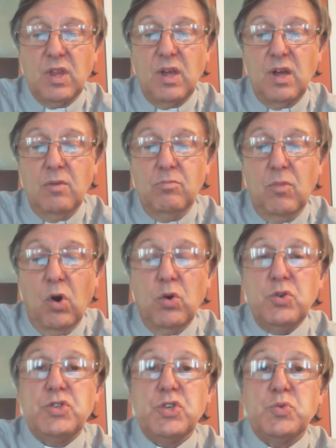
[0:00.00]
uh,
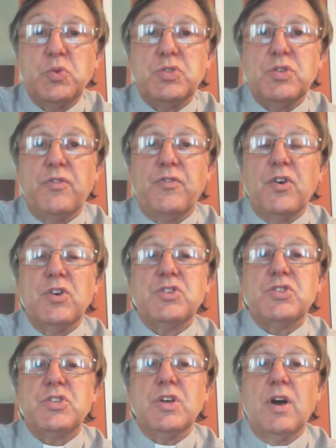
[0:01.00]
Moses was the
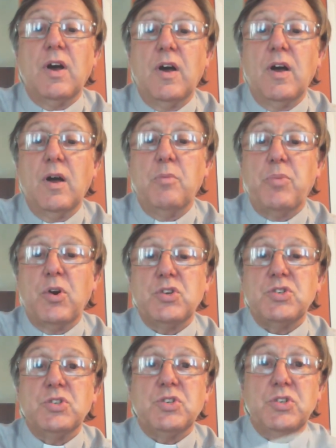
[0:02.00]
first uh,
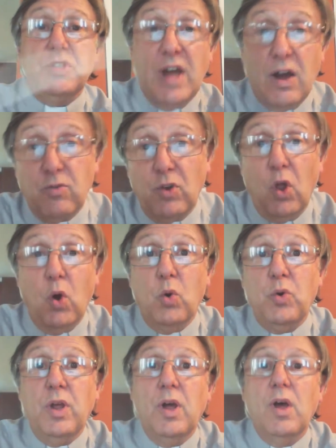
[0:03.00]
person to
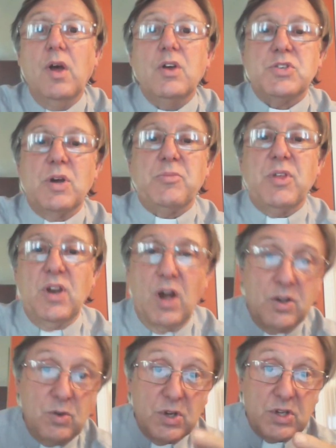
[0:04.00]
download something
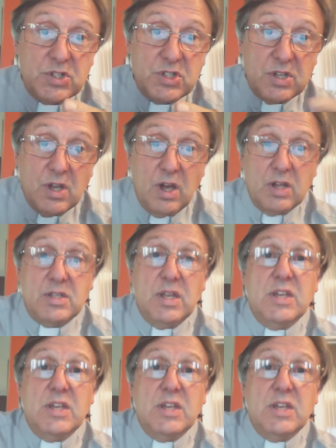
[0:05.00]
onto his, uh,